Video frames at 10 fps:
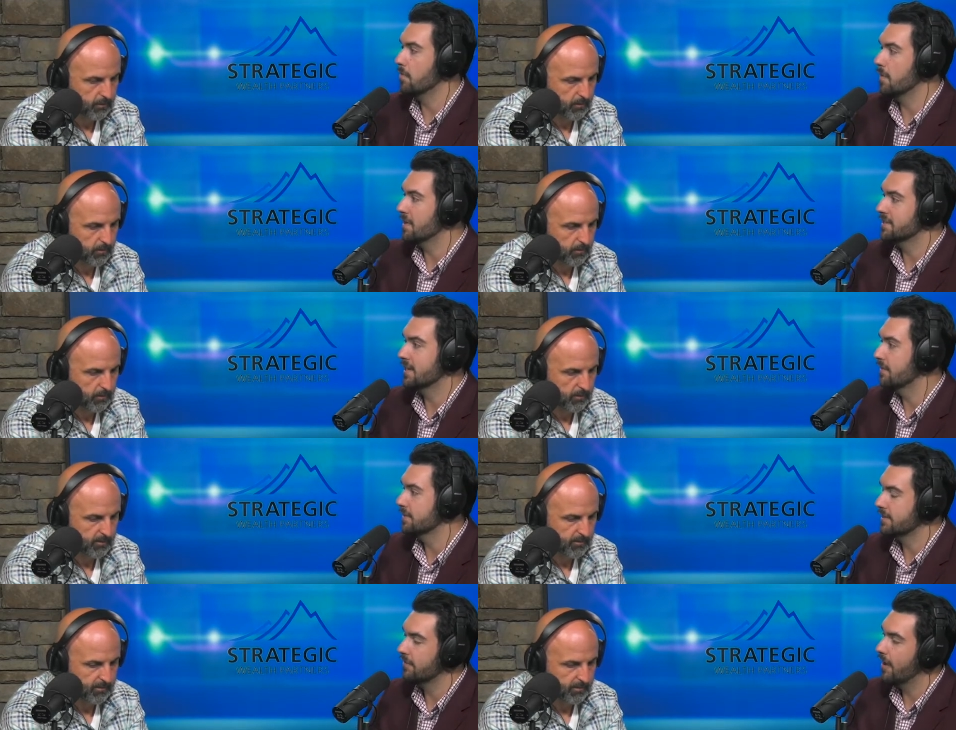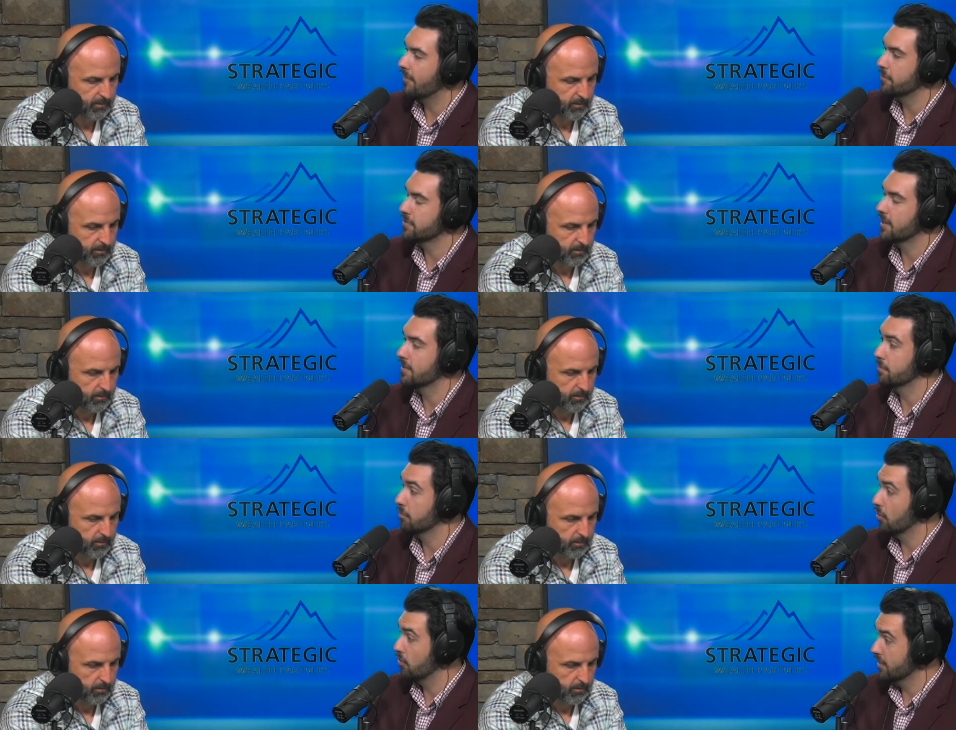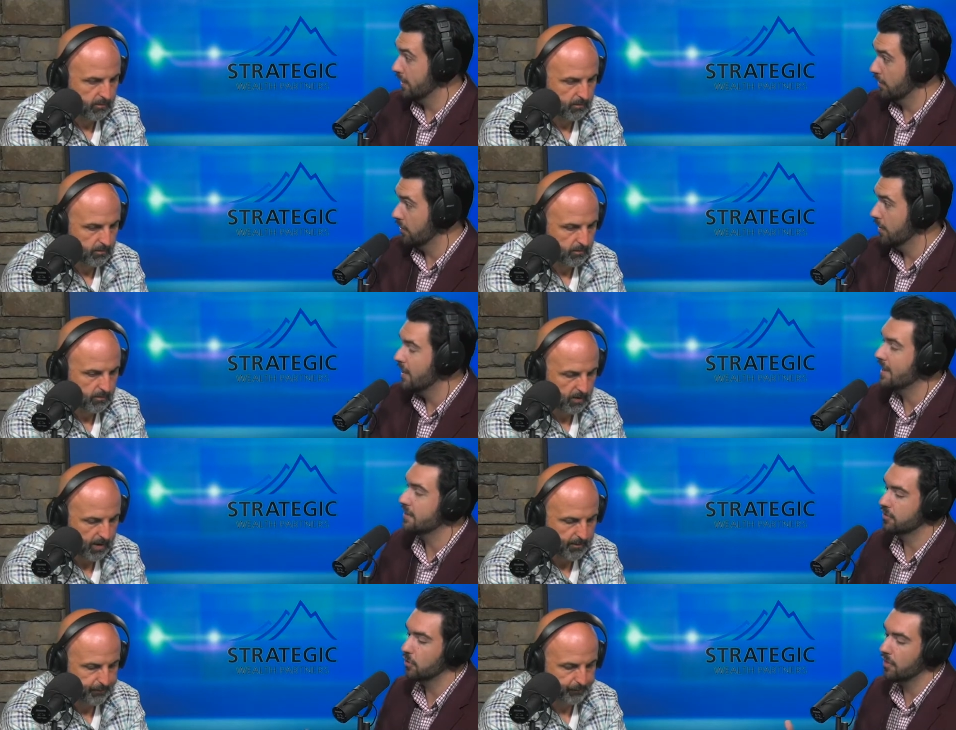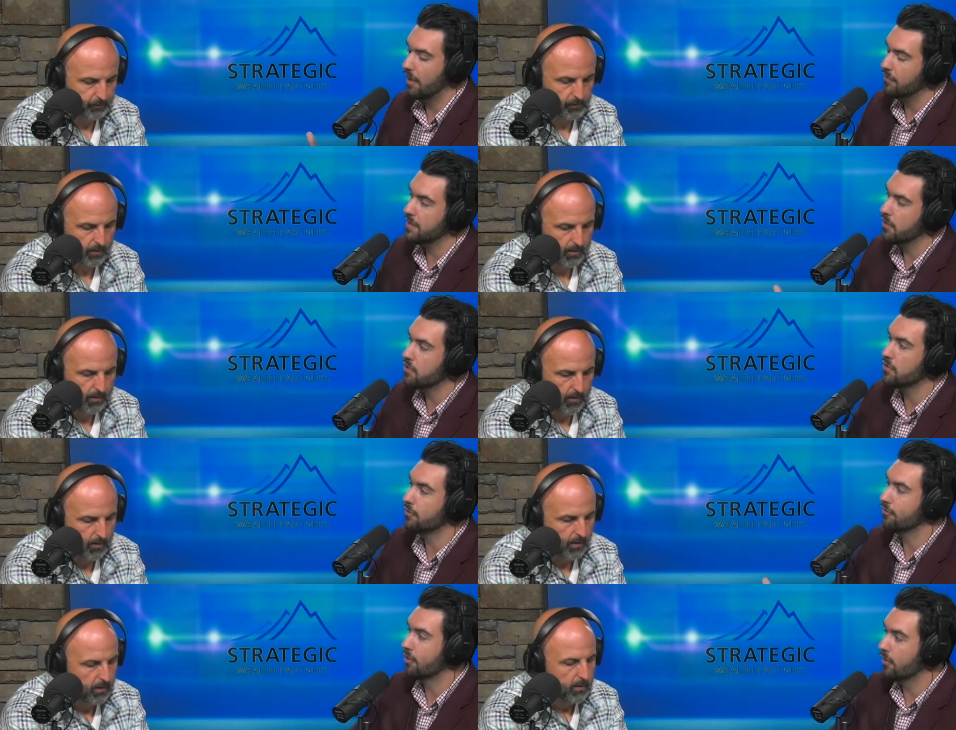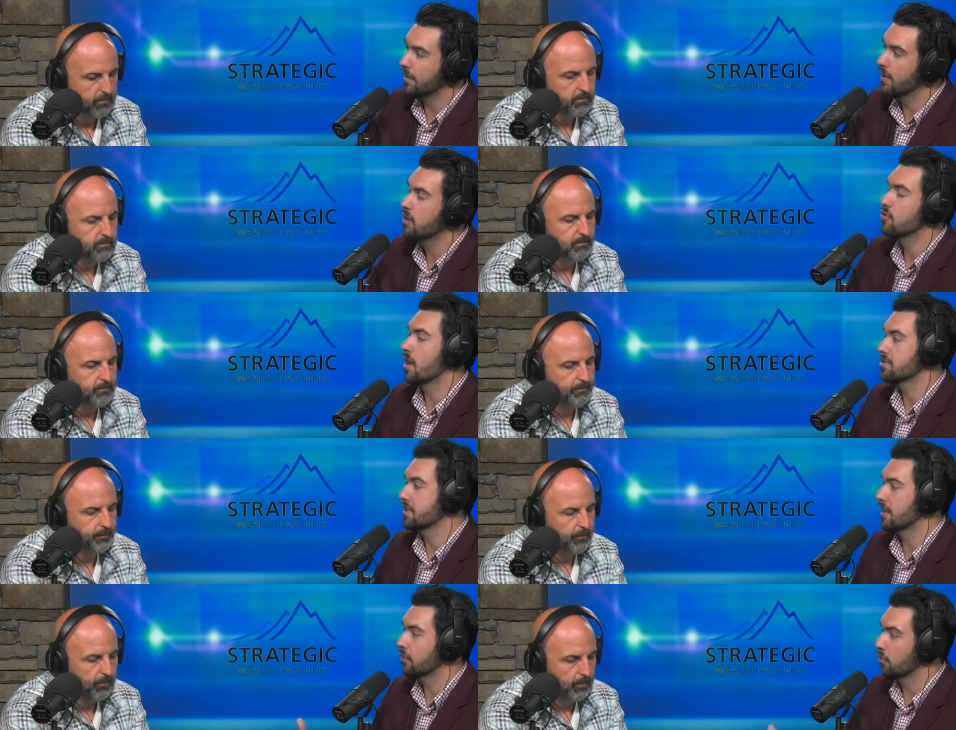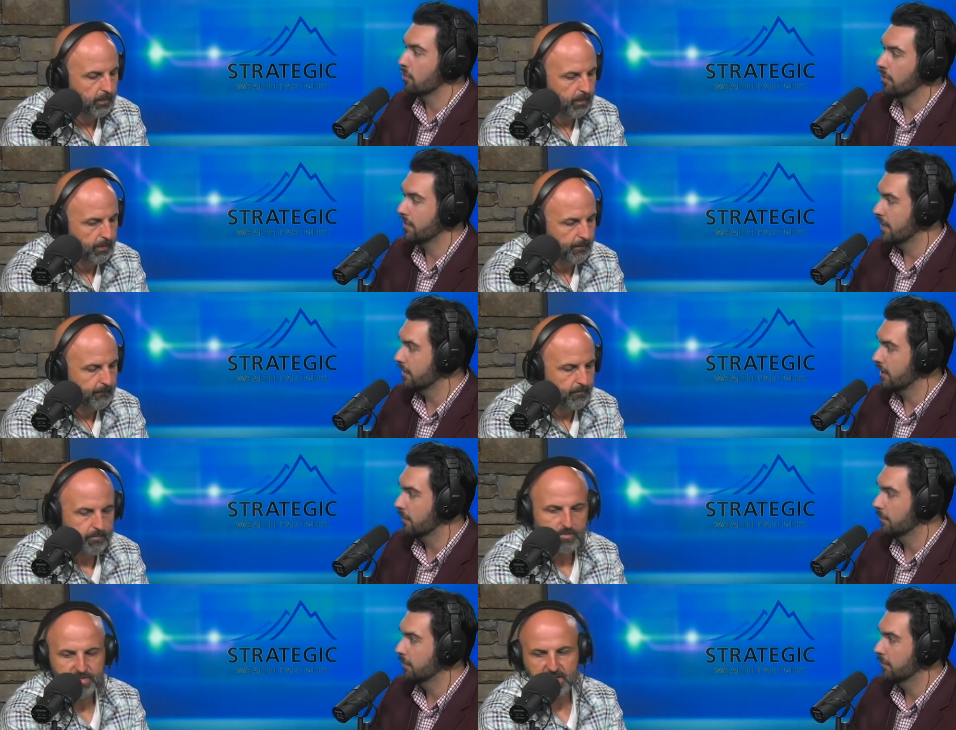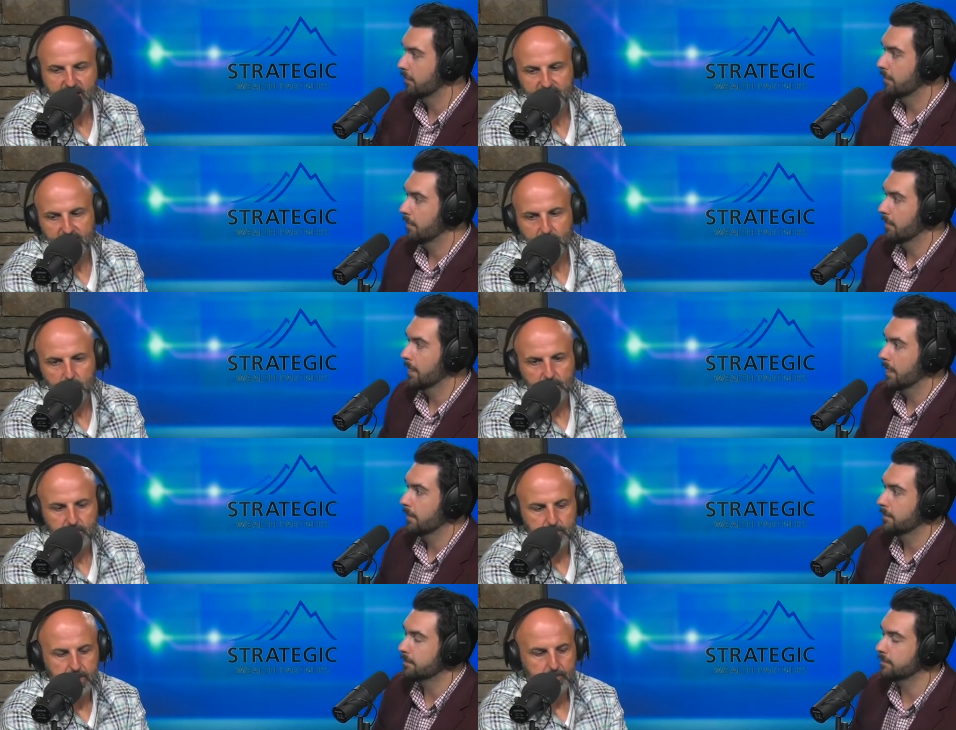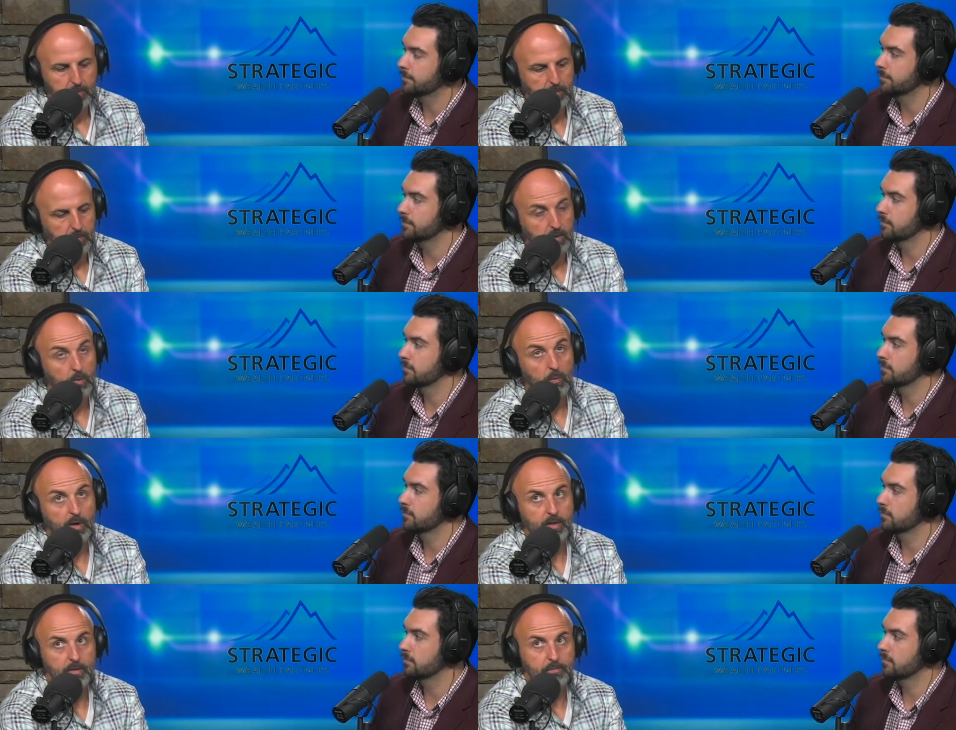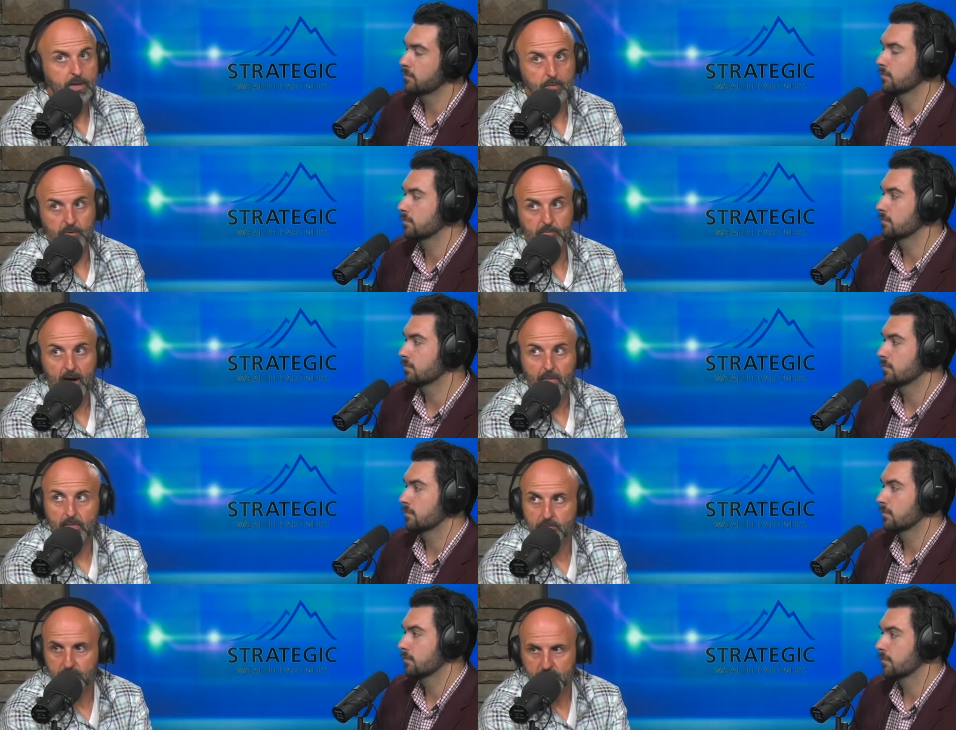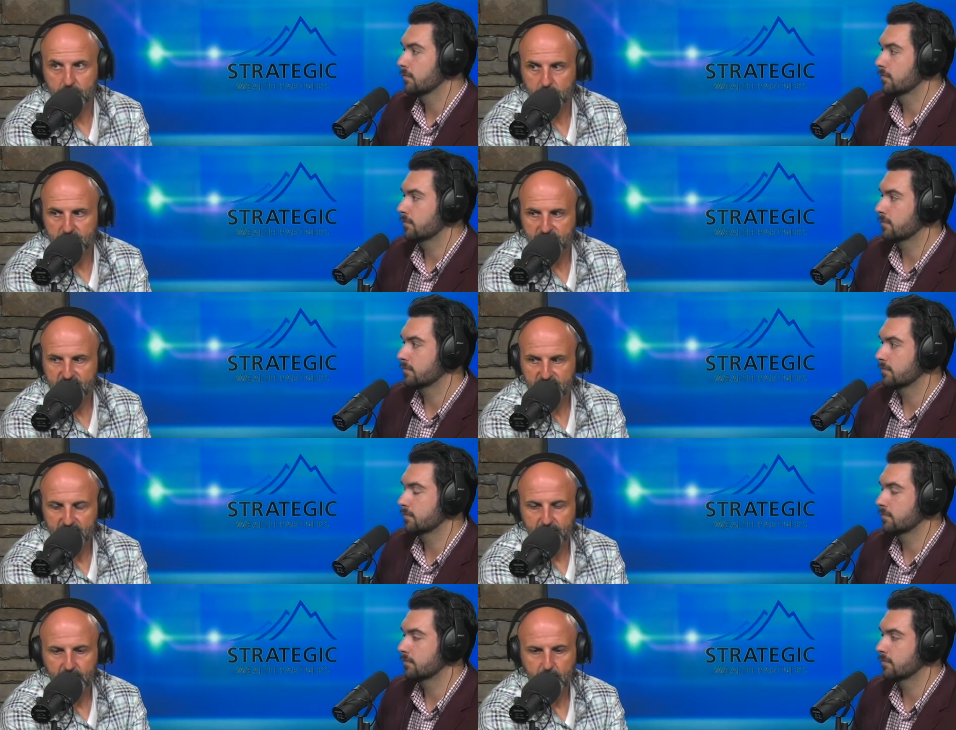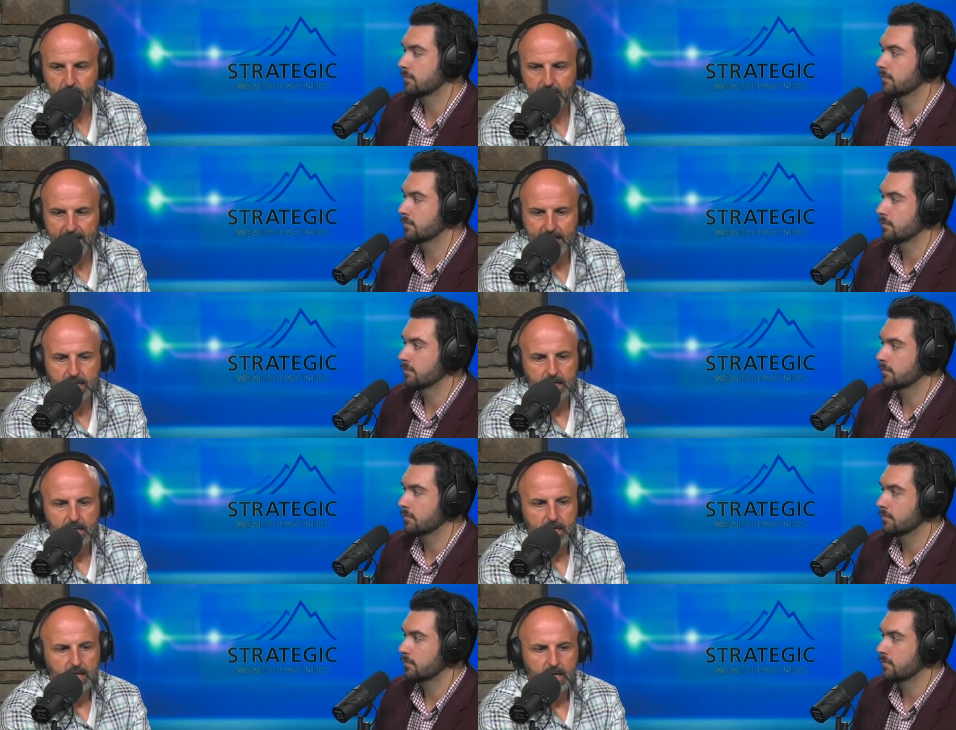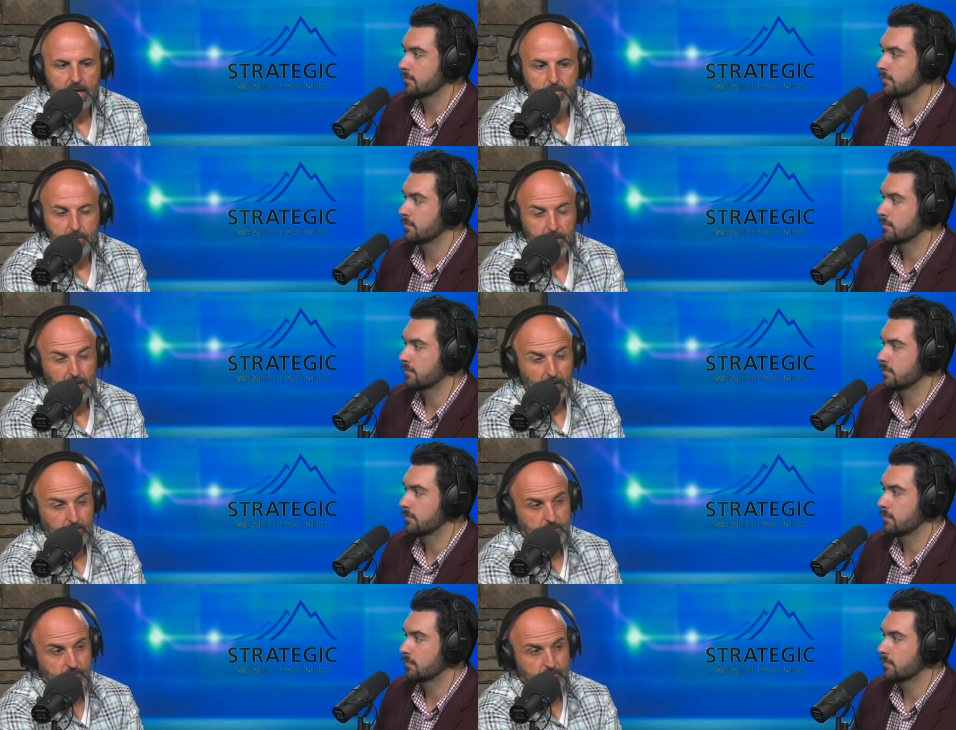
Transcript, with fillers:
Speaker 1: maybe at seven, seven and a half percent per year Okay. So every year you defer it, you're actually getting growth on the income.
Speaker 2: See, I think one of the people or one of the people's problems with annuities is they feel that um, their income